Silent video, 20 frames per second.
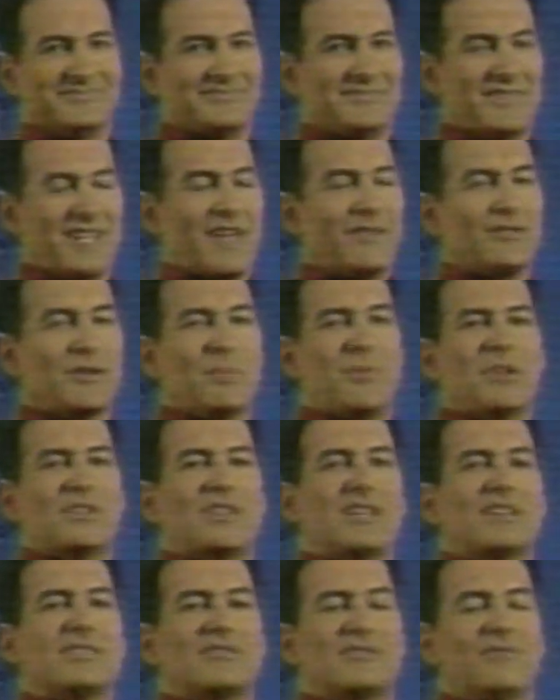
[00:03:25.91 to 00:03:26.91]
You have to put
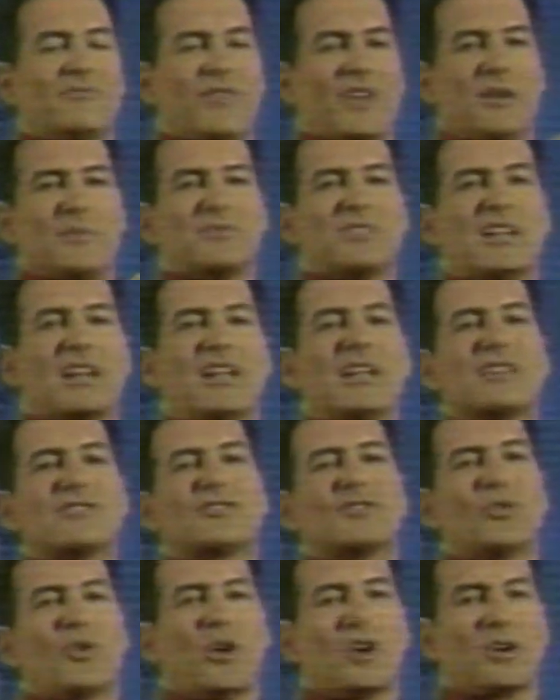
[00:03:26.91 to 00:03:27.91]
these films in a
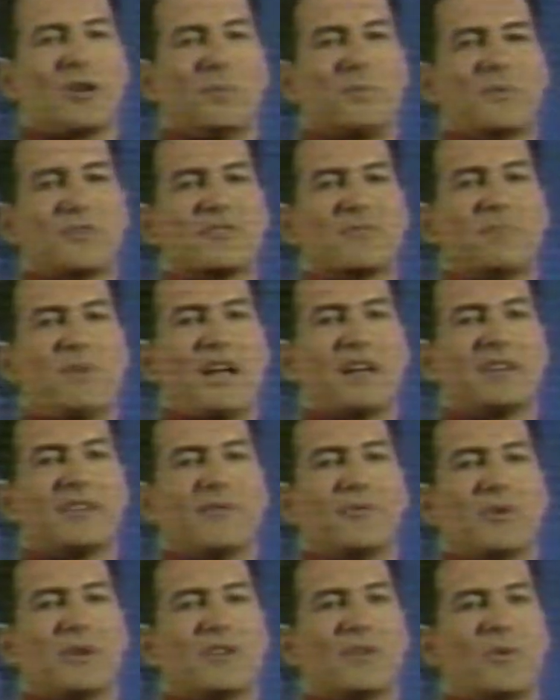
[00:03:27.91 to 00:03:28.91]
historical
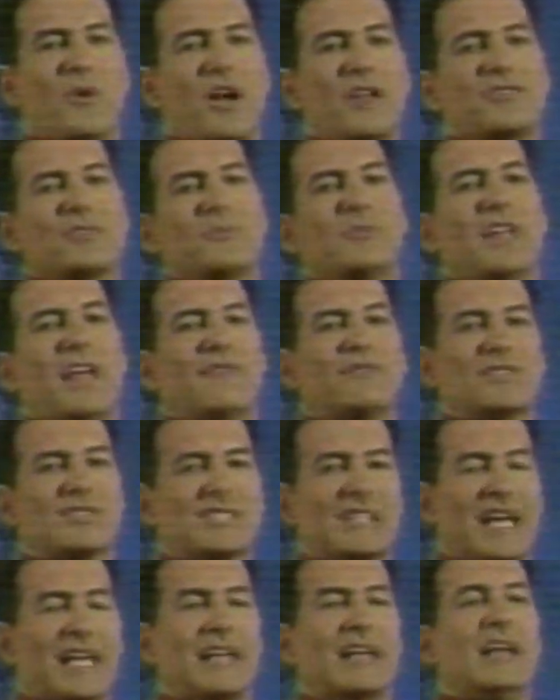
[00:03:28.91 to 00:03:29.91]
perspective when you watch them. You have to
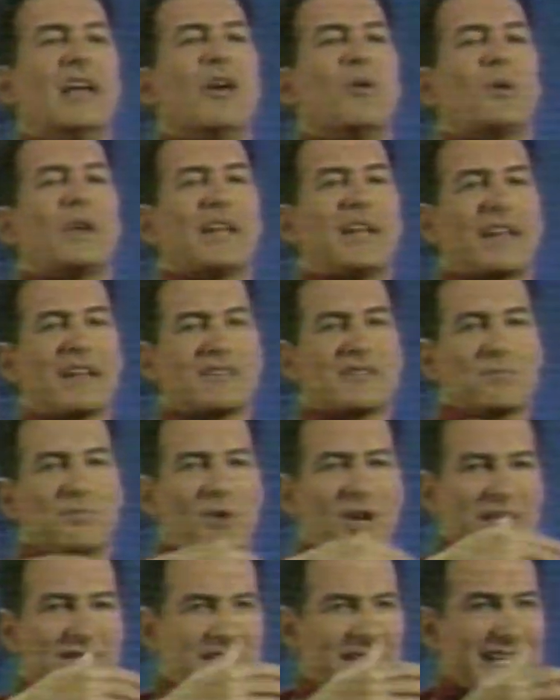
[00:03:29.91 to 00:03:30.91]
say, well, it
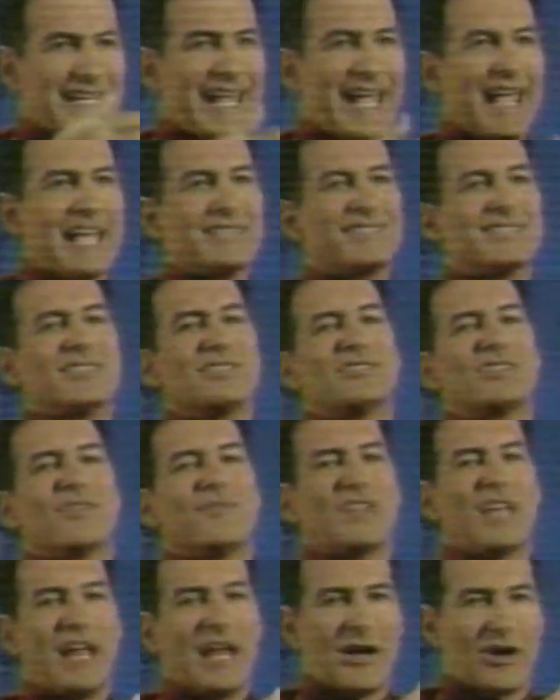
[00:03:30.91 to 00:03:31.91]
expressed the essence
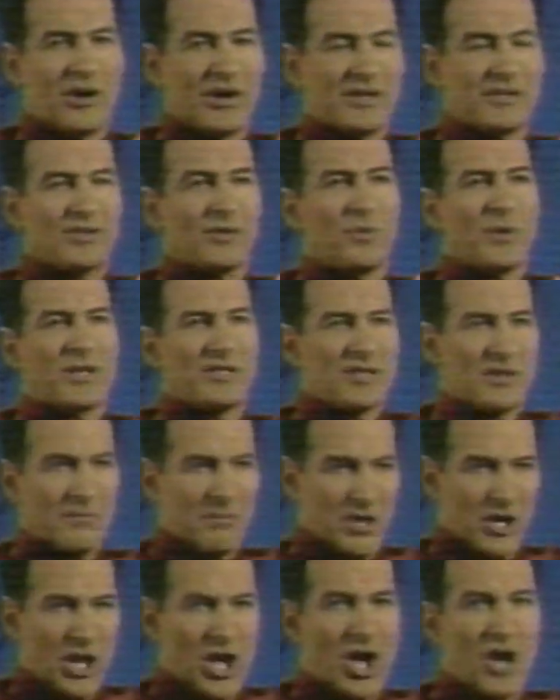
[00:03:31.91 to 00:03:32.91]
of the era to which it
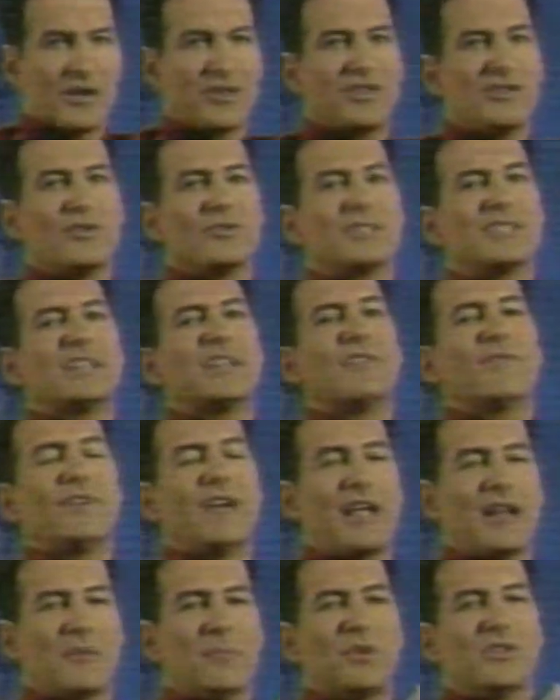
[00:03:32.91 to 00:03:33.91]
belonged using the
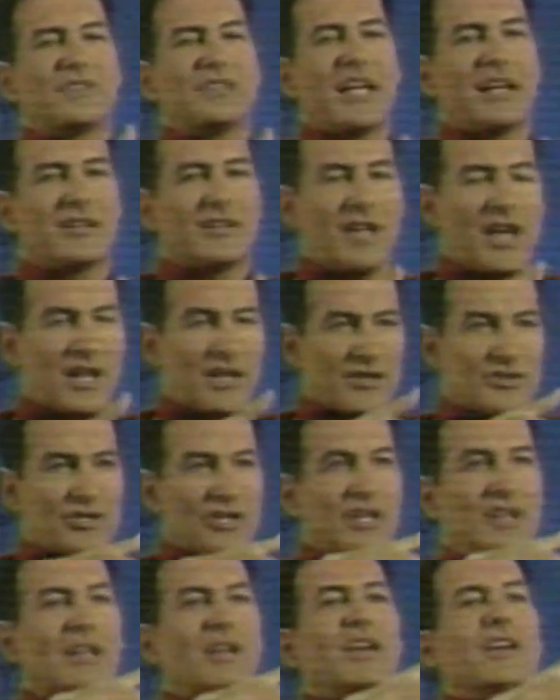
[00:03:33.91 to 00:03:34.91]
available
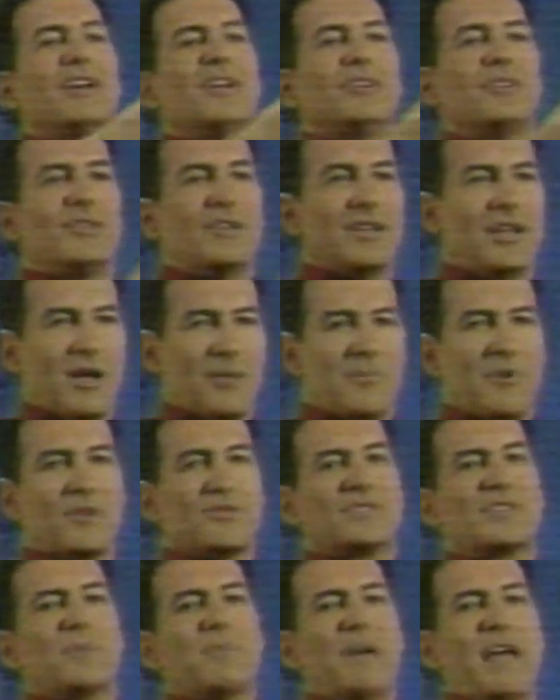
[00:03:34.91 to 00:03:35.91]
technology to the
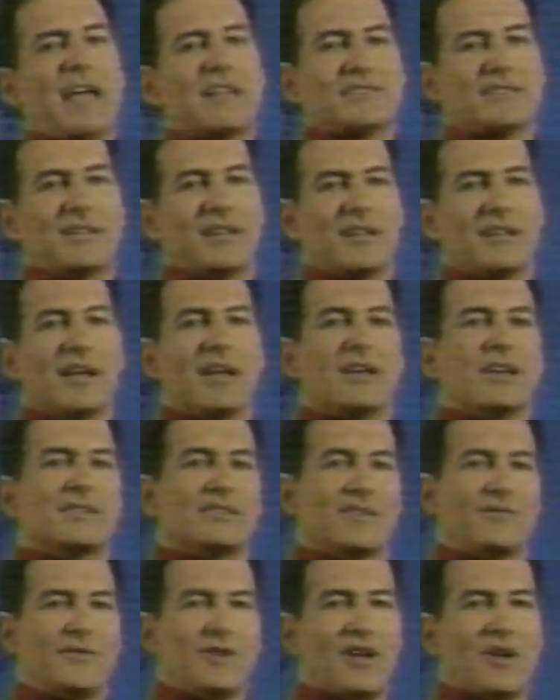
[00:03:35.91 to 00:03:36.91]
utmost capacity,
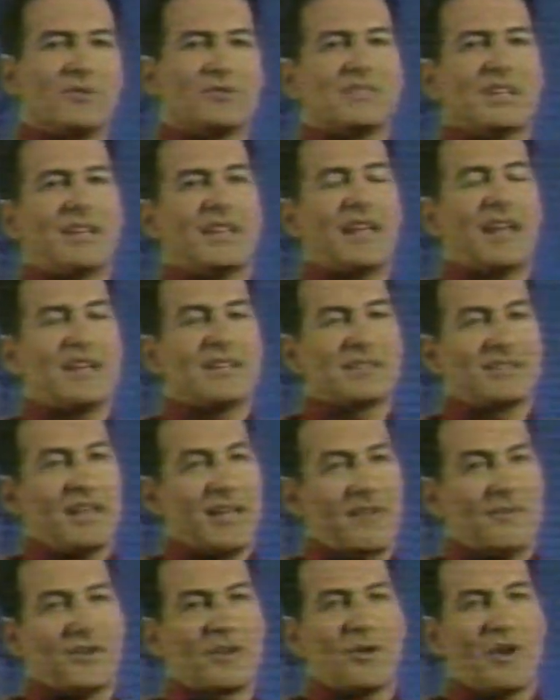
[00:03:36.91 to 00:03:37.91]
because if you don't say that, it's
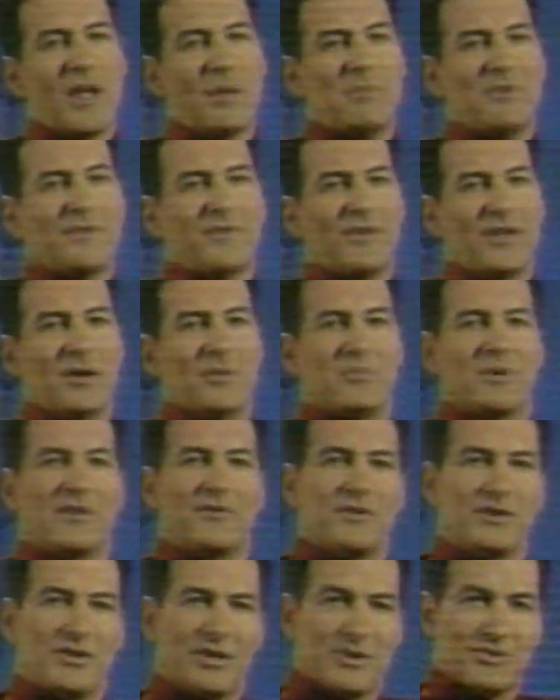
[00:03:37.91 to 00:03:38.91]
kind of a crappy film. But
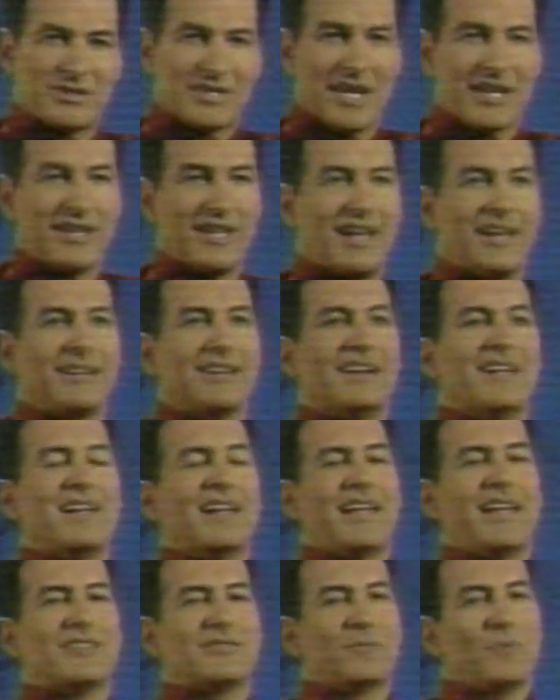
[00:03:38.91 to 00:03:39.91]
if you do say that,
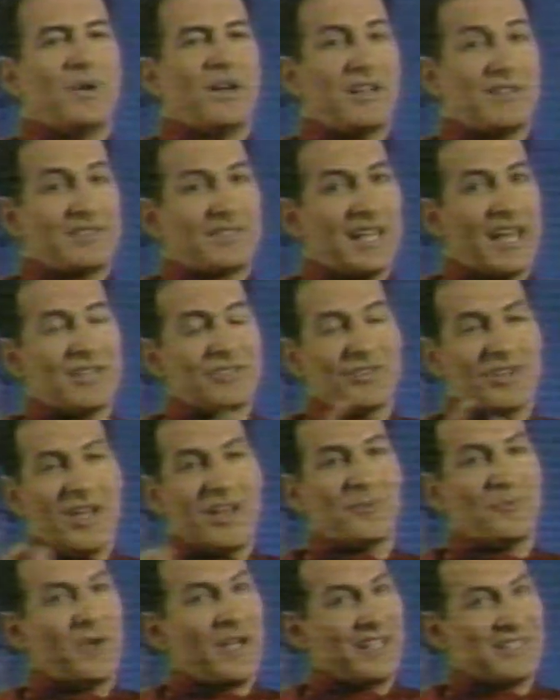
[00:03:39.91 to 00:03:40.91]
it's got
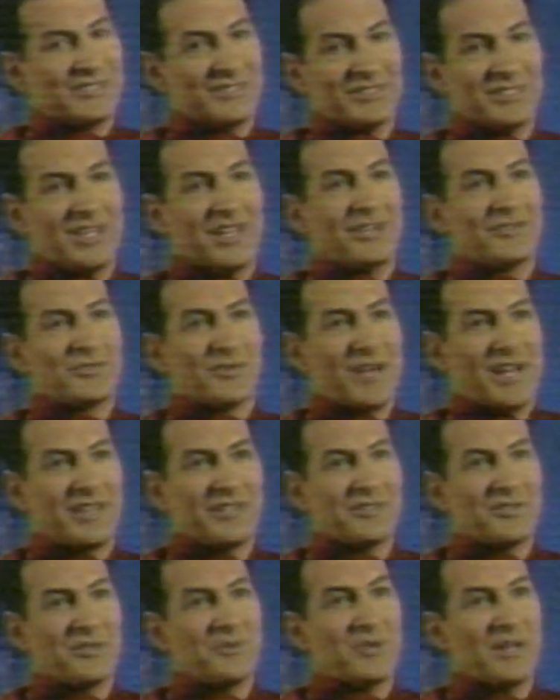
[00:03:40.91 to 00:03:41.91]
John Wayne's son
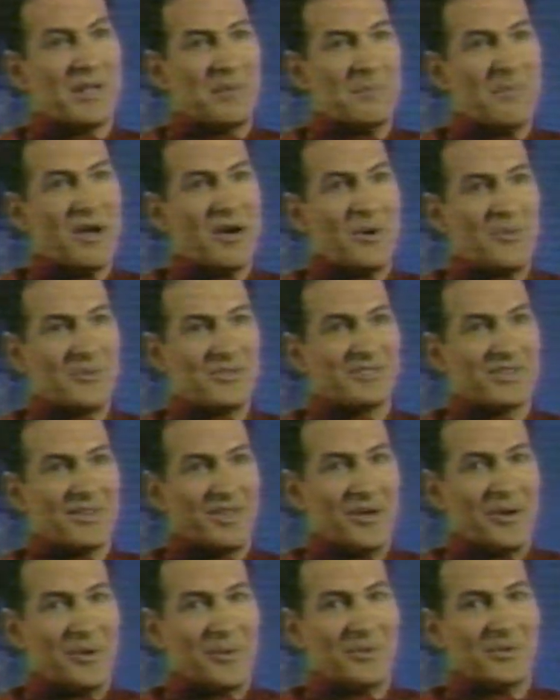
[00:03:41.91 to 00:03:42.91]
trying to emote,
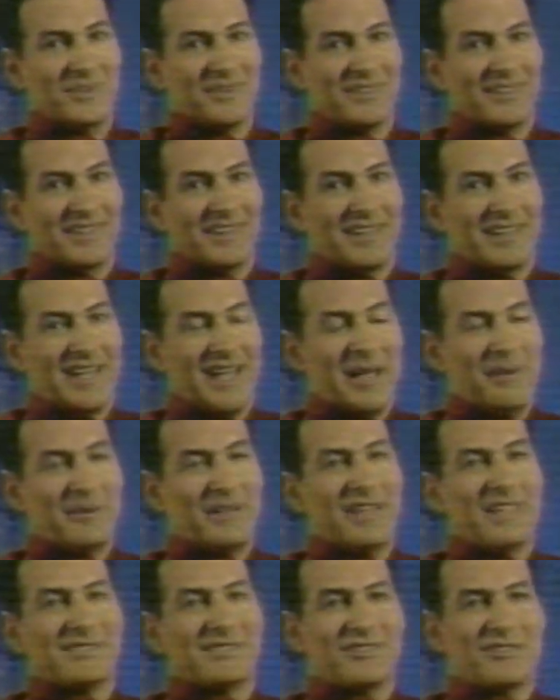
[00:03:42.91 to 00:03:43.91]
so... I mean,
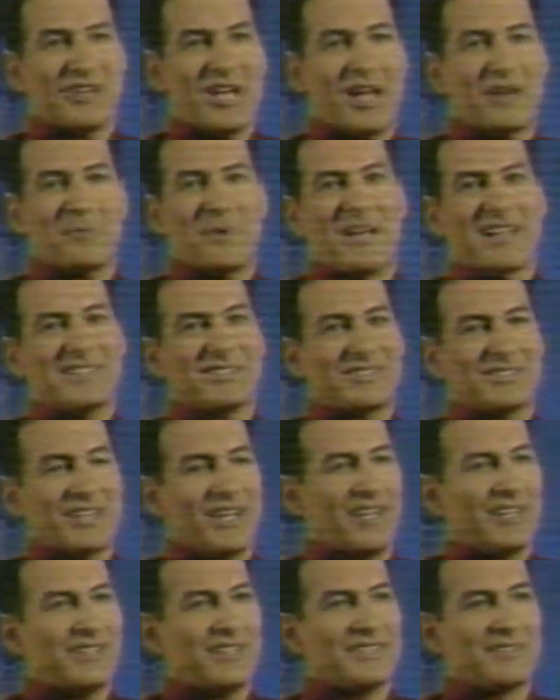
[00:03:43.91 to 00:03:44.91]
is it John Wayne's
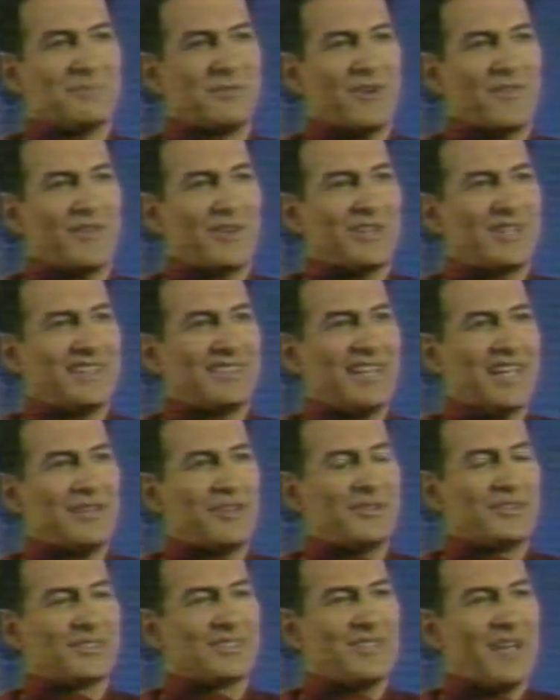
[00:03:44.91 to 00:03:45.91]
son in this movie, or did they
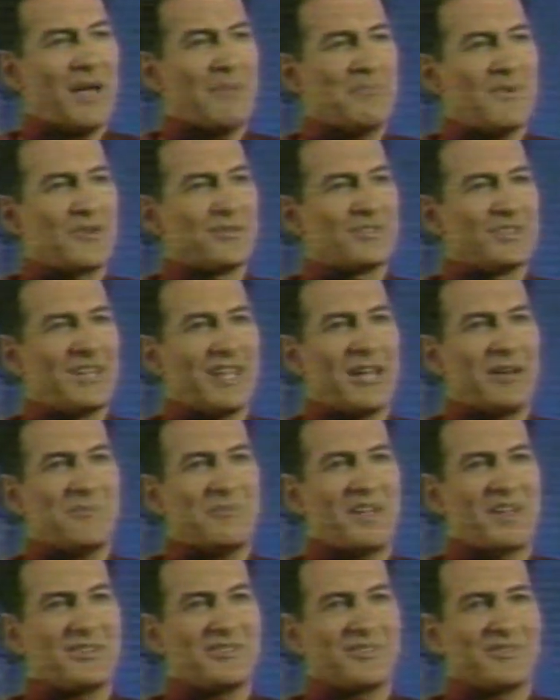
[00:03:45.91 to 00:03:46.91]
use stop-motion
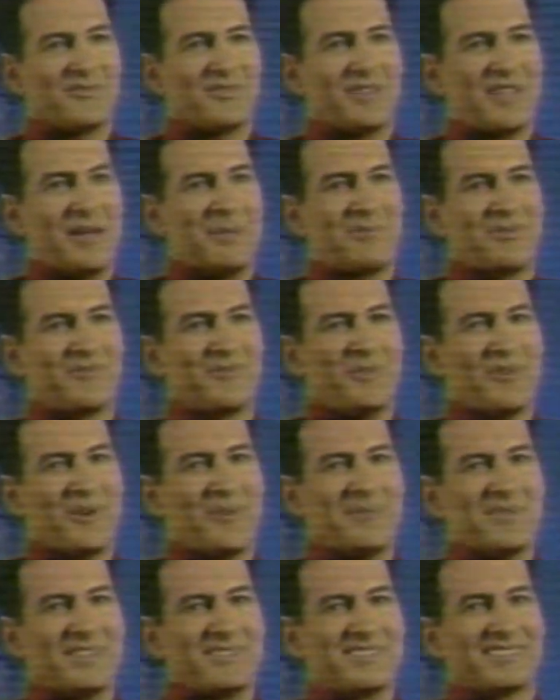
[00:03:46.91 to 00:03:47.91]
animation for that
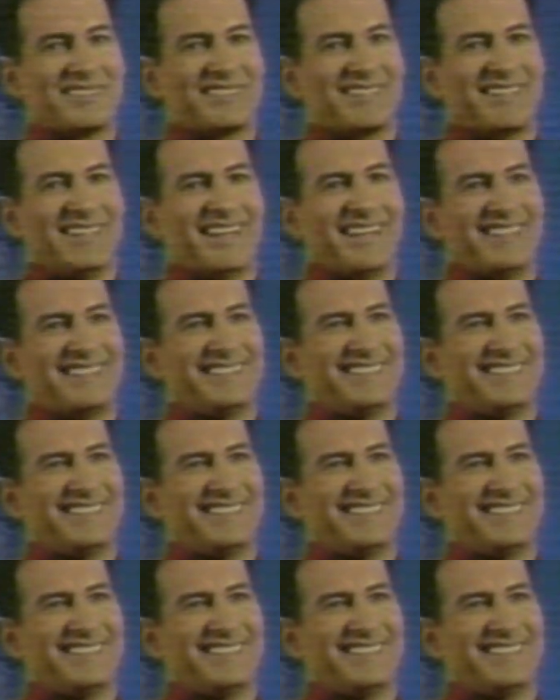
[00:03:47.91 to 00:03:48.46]
performance? Yes.